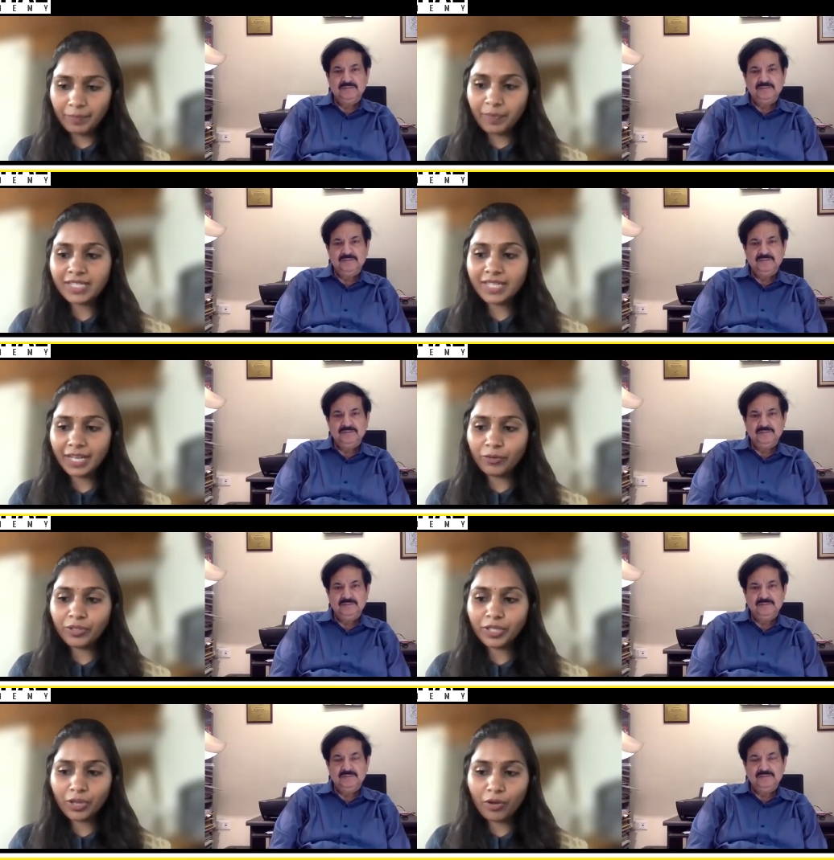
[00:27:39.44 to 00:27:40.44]
Speaker 1: present, I could
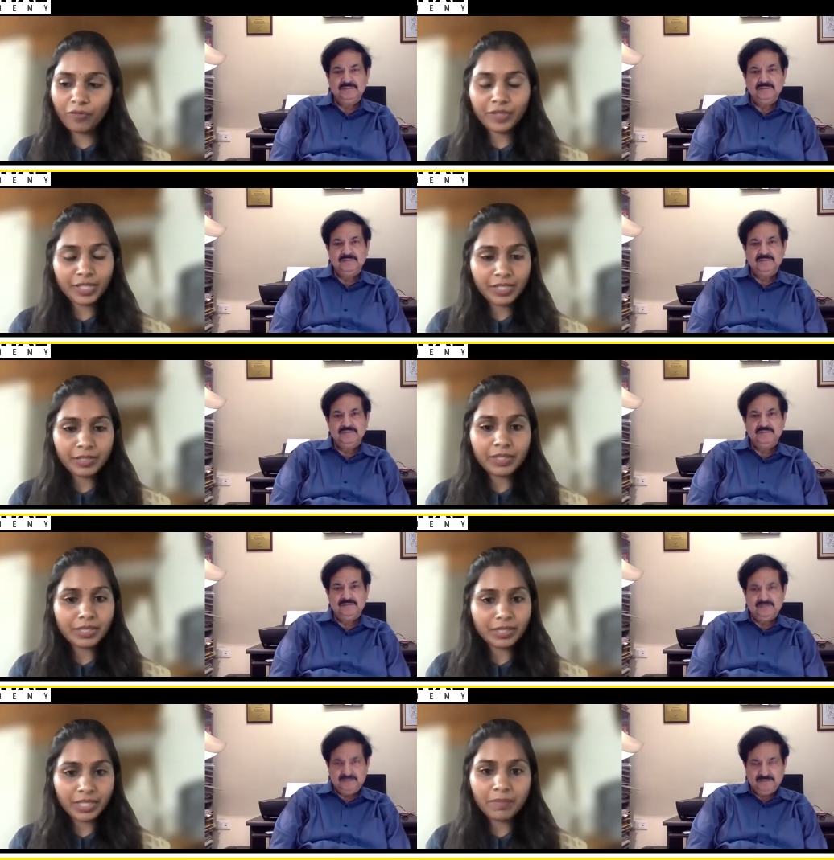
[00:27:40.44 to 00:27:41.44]
think of these
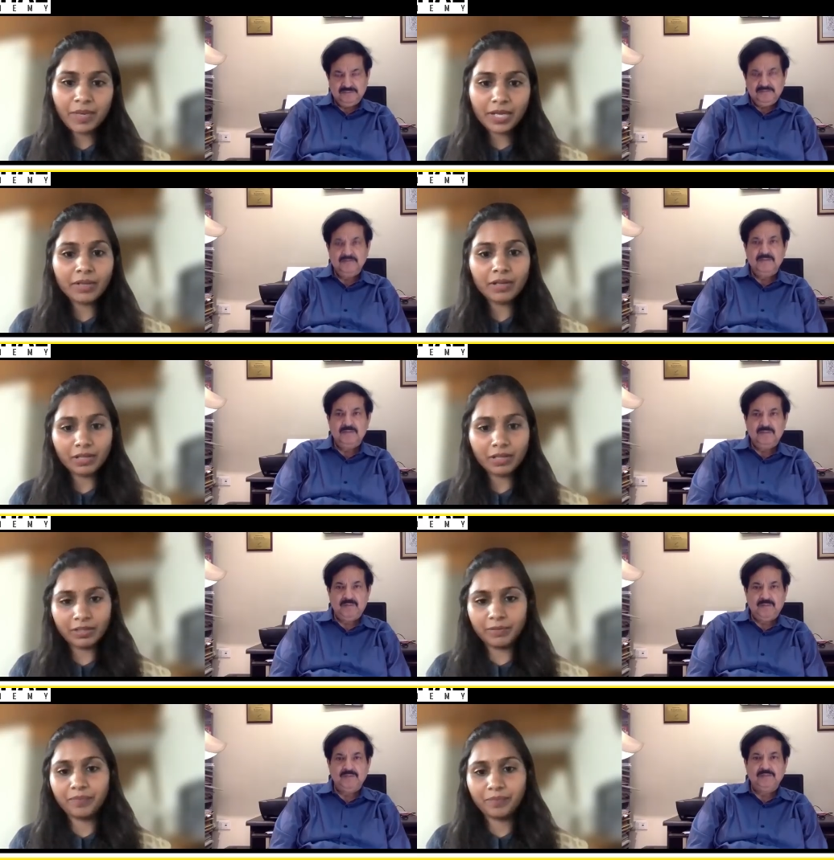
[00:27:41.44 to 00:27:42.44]
three main
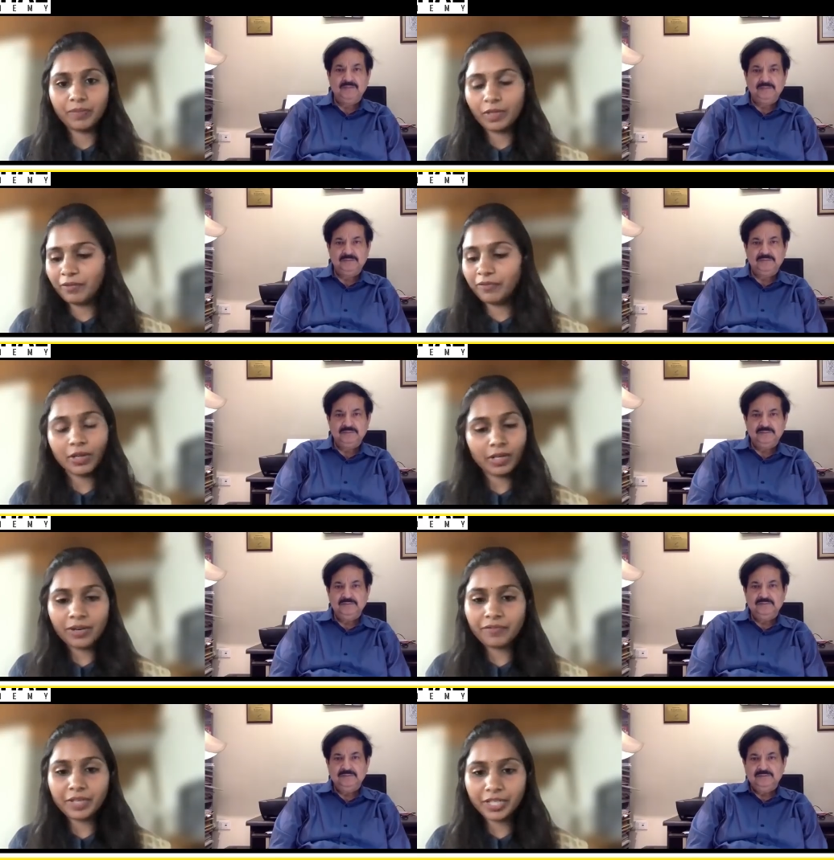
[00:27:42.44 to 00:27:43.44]
uh, uh,
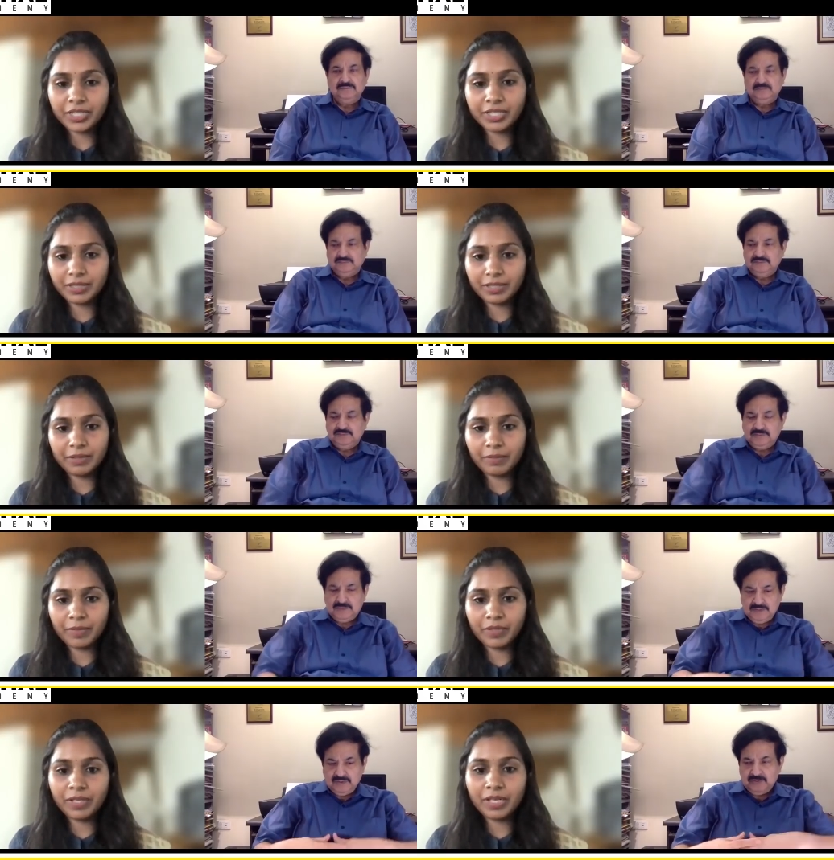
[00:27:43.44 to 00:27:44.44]
confrontations
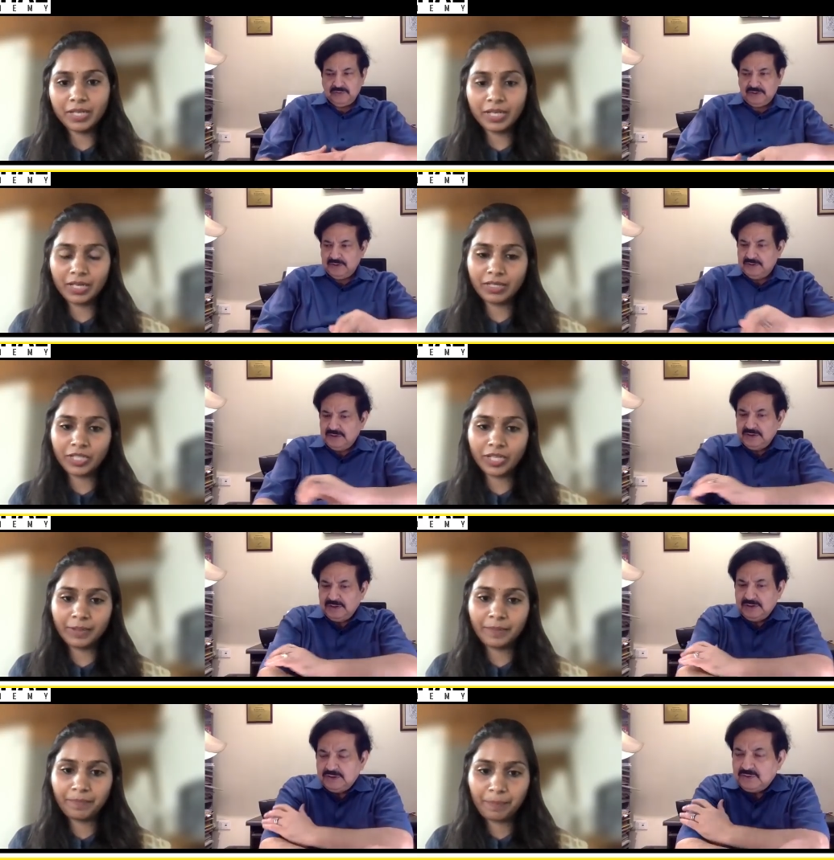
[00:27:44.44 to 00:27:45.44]
between India and
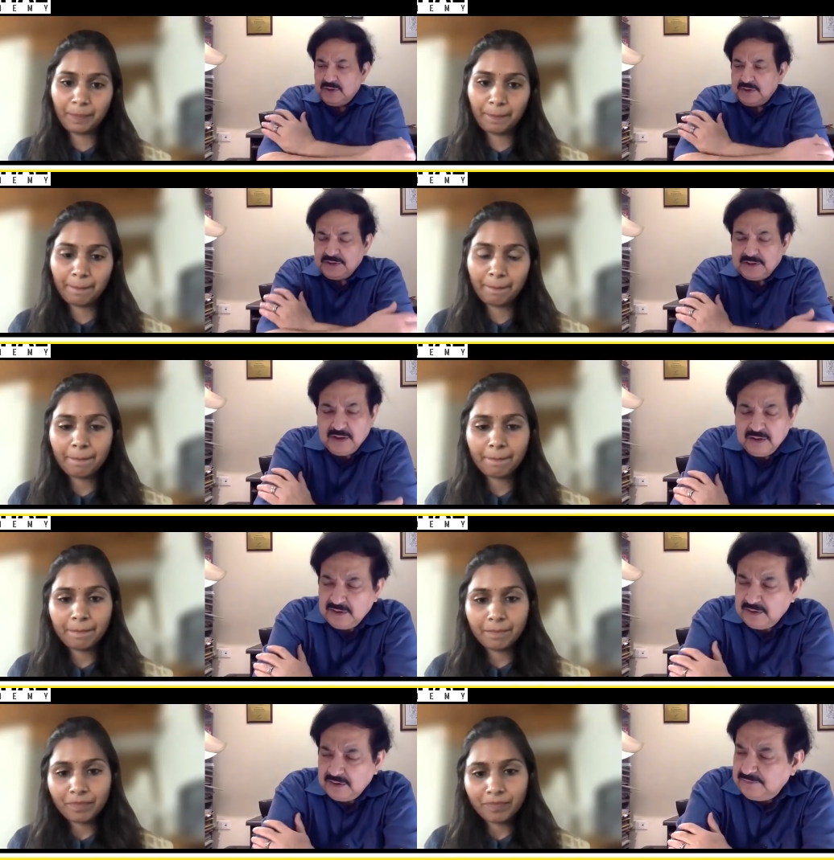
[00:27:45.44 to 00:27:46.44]
China.
Speaker 2: So Ankita,
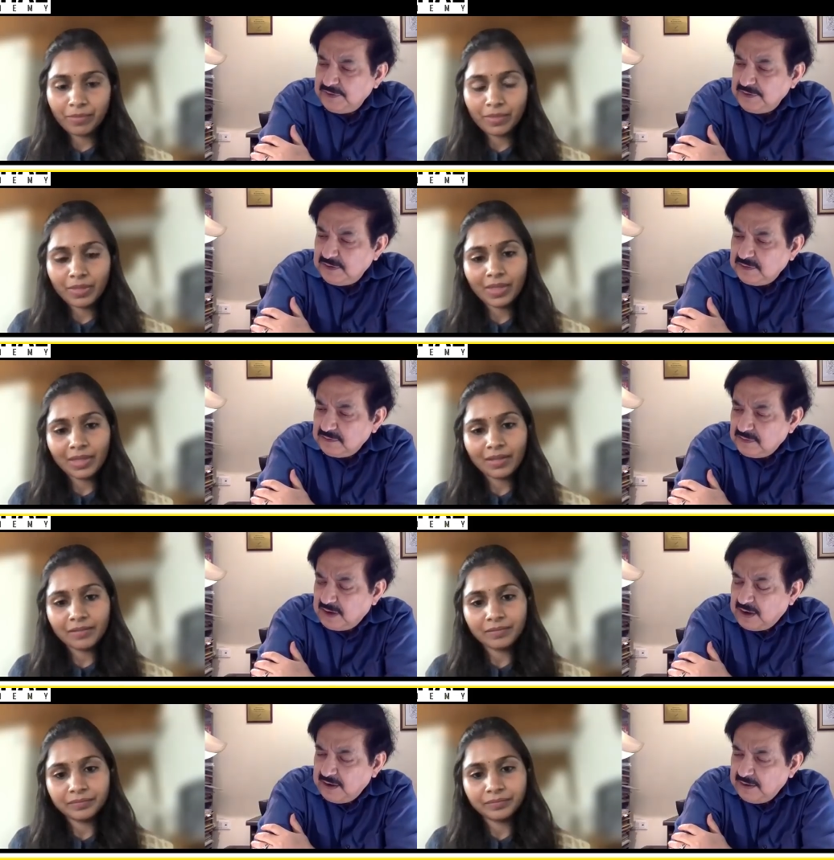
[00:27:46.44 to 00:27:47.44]
uh, we
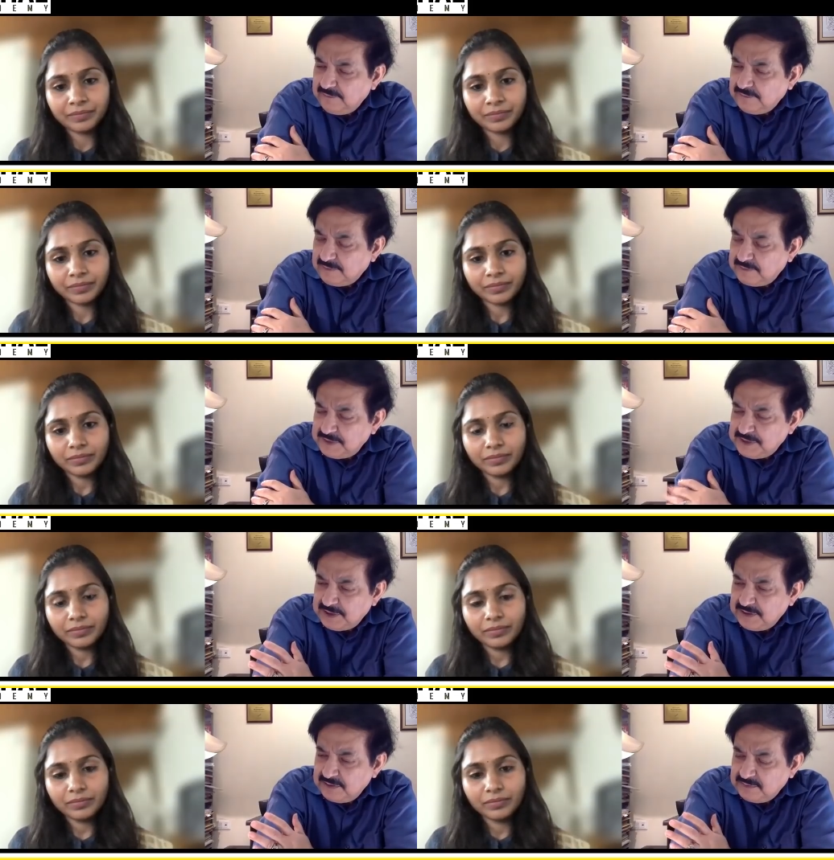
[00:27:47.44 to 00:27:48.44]
I have
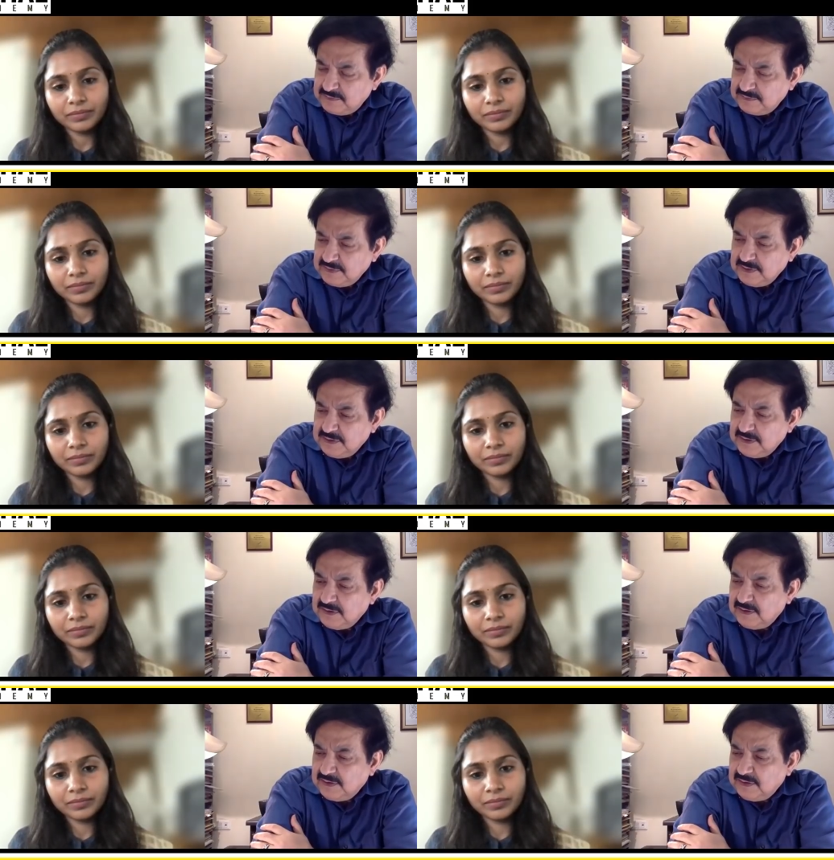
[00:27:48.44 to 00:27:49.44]
completed
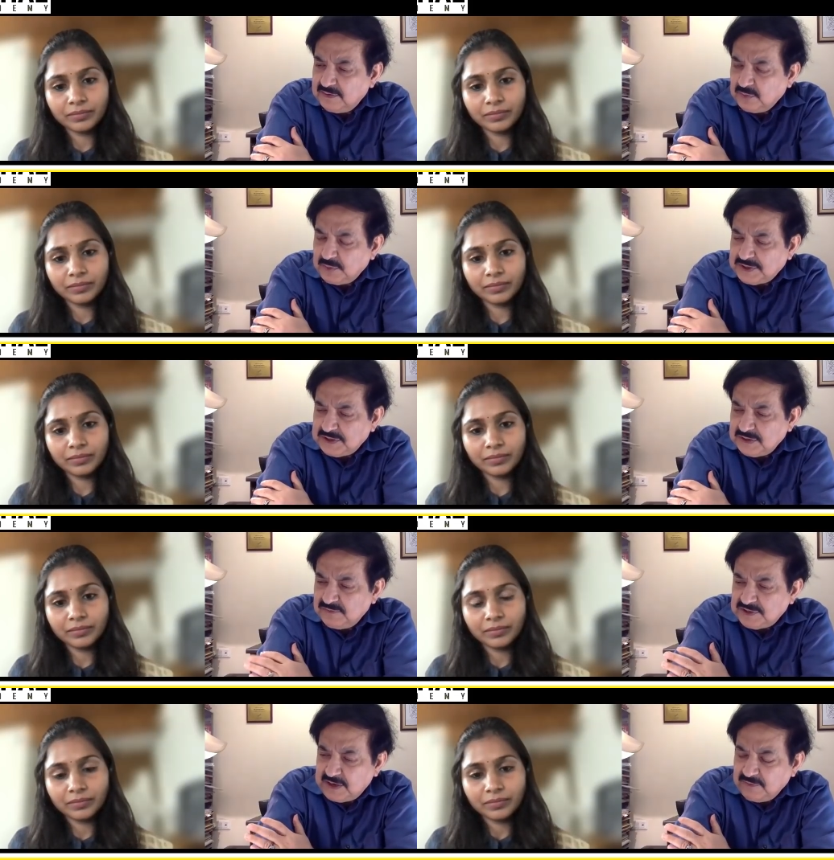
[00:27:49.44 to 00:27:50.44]
uh, the questions
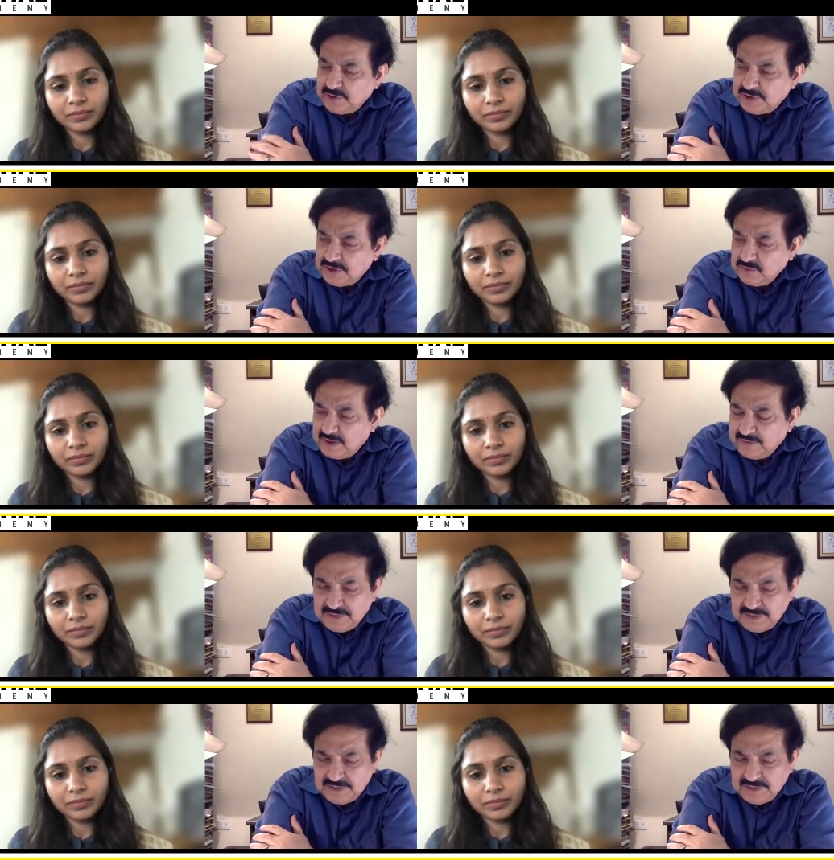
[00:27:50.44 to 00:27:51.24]
which I wanted to have in